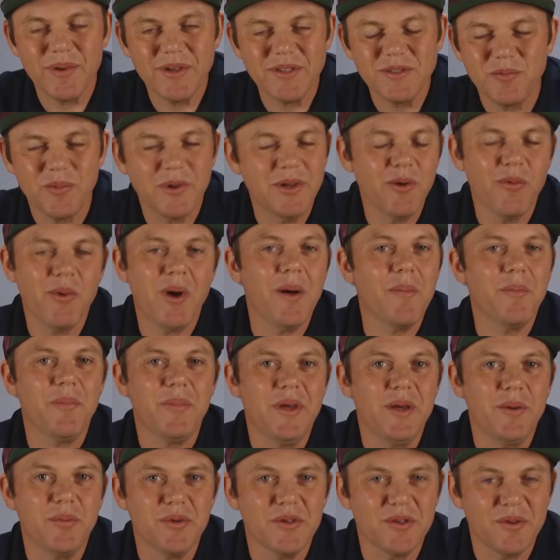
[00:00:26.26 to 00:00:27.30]
because we don't want
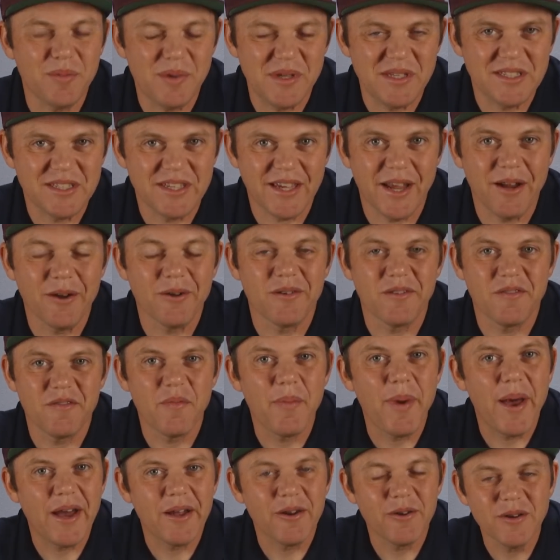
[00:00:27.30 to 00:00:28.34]
people to be scared
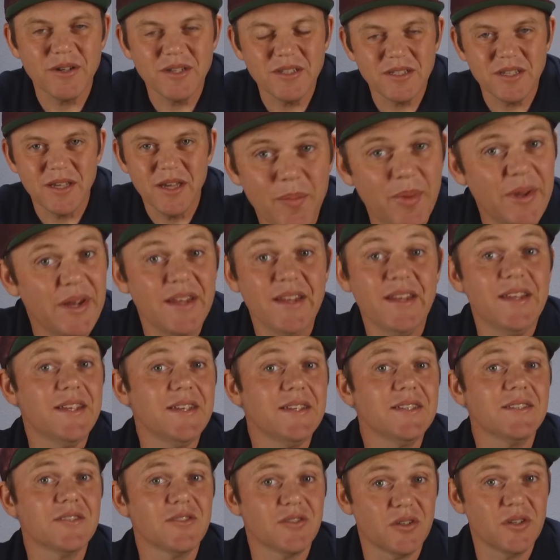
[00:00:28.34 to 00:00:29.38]
of batteries, but it
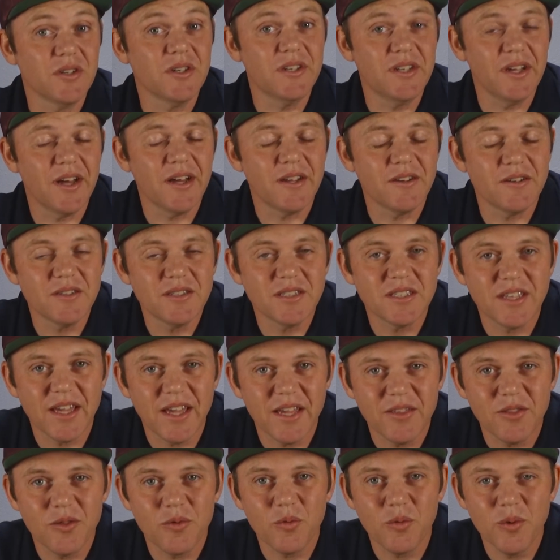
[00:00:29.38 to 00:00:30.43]
is good to
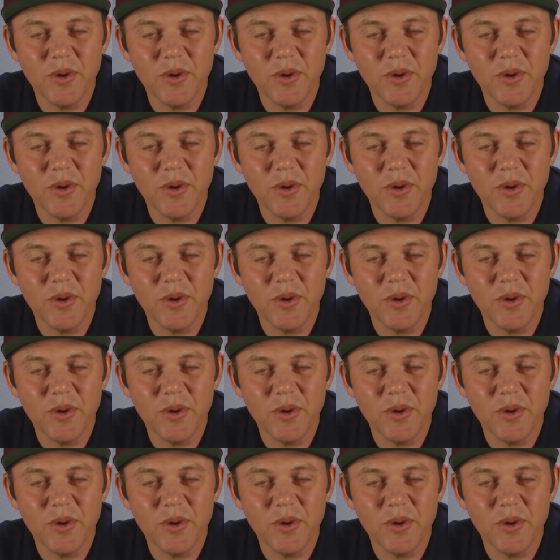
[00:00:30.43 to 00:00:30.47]
understand the